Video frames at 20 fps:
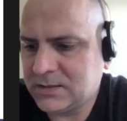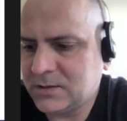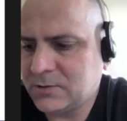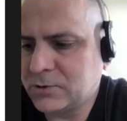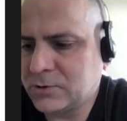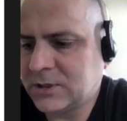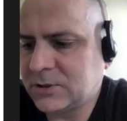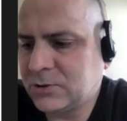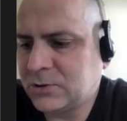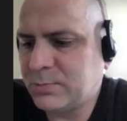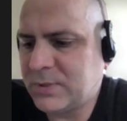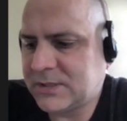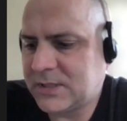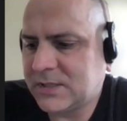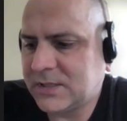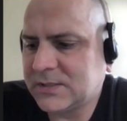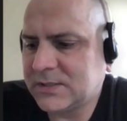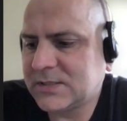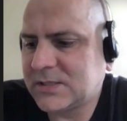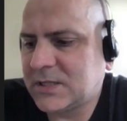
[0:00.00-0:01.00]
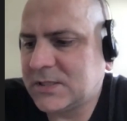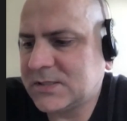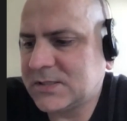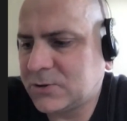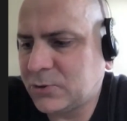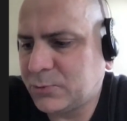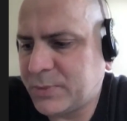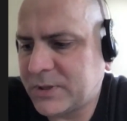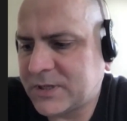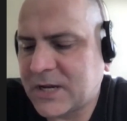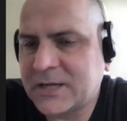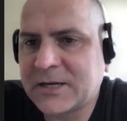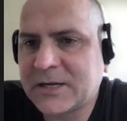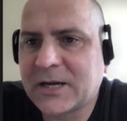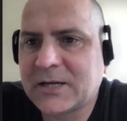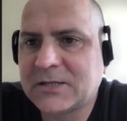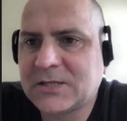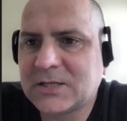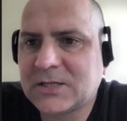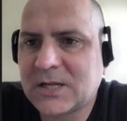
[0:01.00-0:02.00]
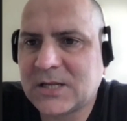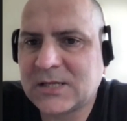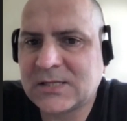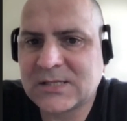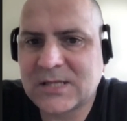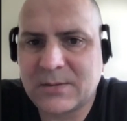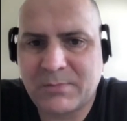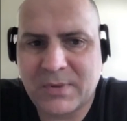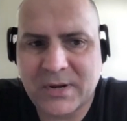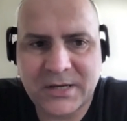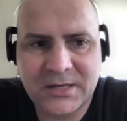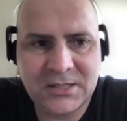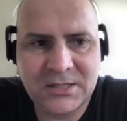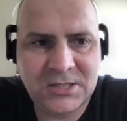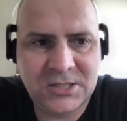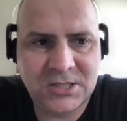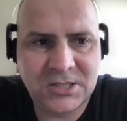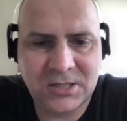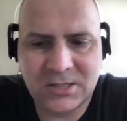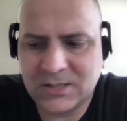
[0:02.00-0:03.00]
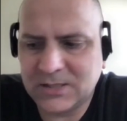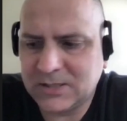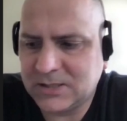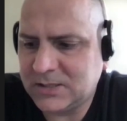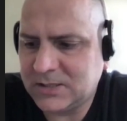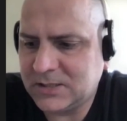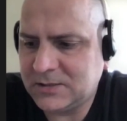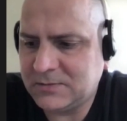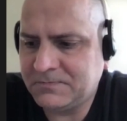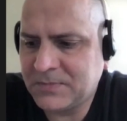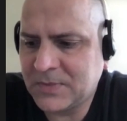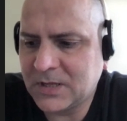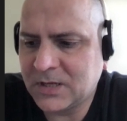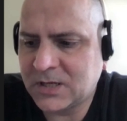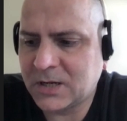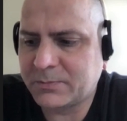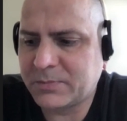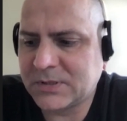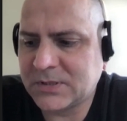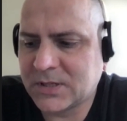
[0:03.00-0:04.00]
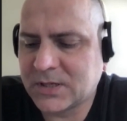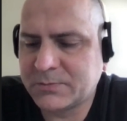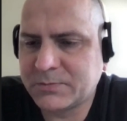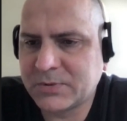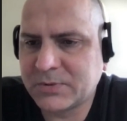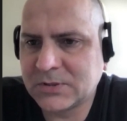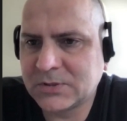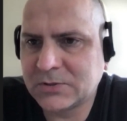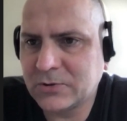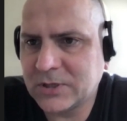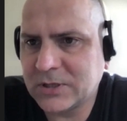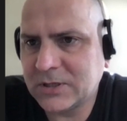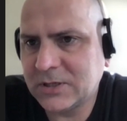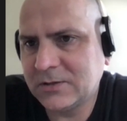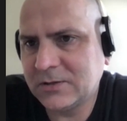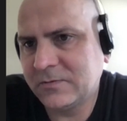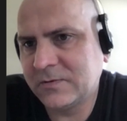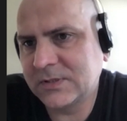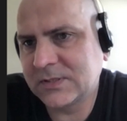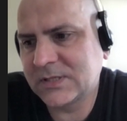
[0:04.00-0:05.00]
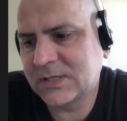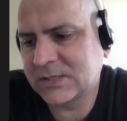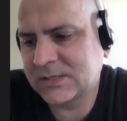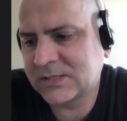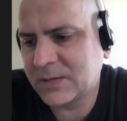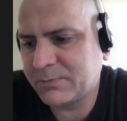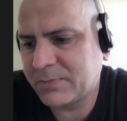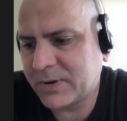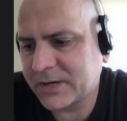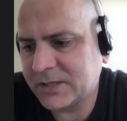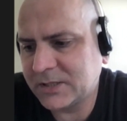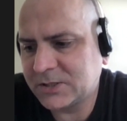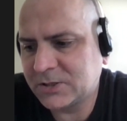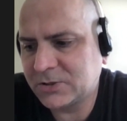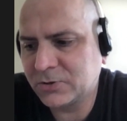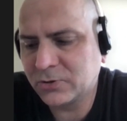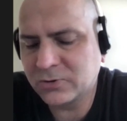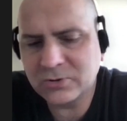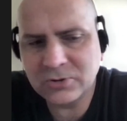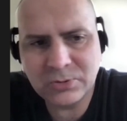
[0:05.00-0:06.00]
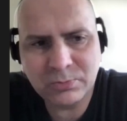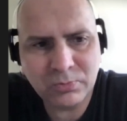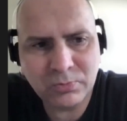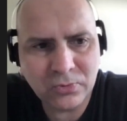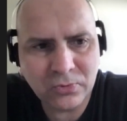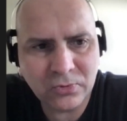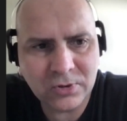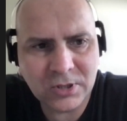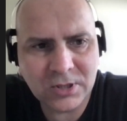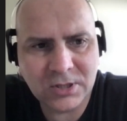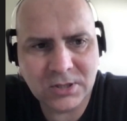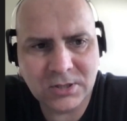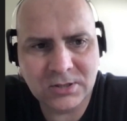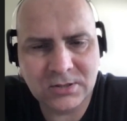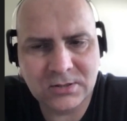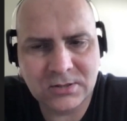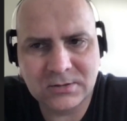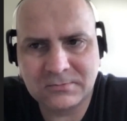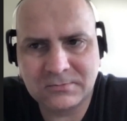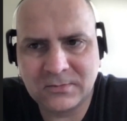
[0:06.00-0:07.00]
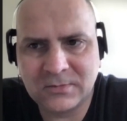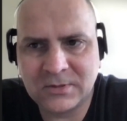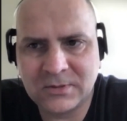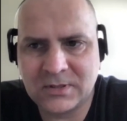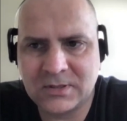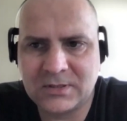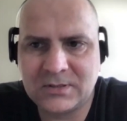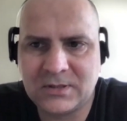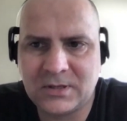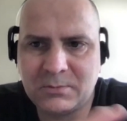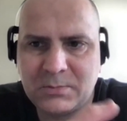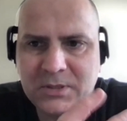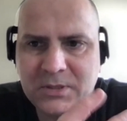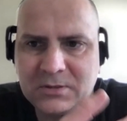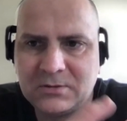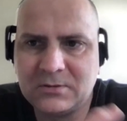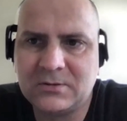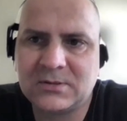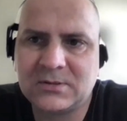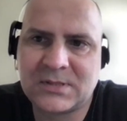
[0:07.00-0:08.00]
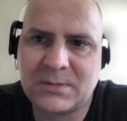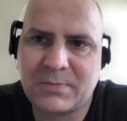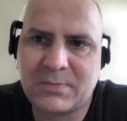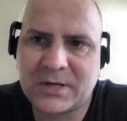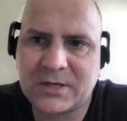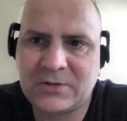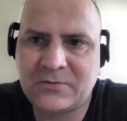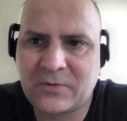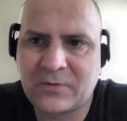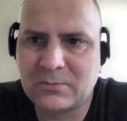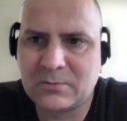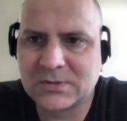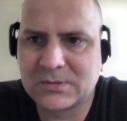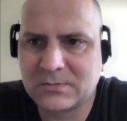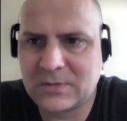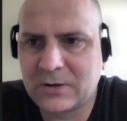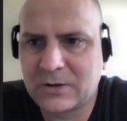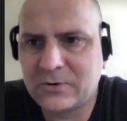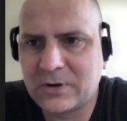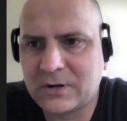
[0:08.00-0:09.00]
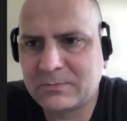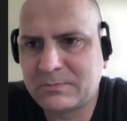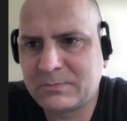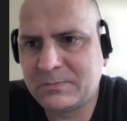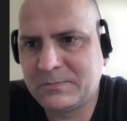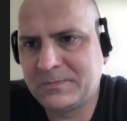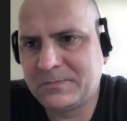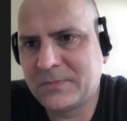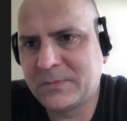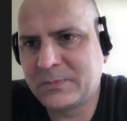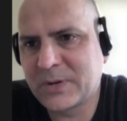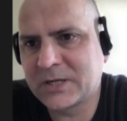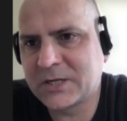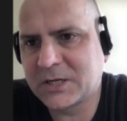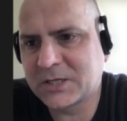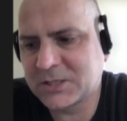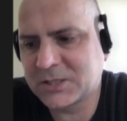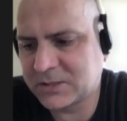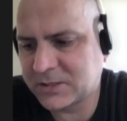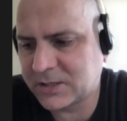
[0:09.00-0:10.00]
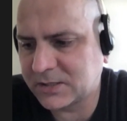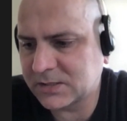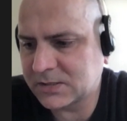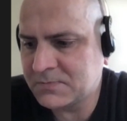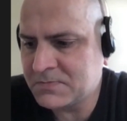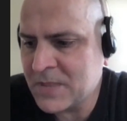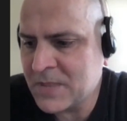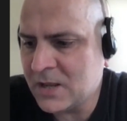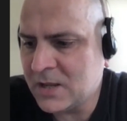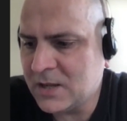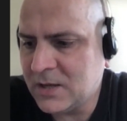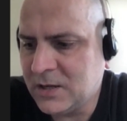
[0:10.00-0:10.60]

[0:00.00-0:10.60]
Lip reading: in order to better understand the topic, I created a separate repository with a separate notebook, I mean, separate from our production task,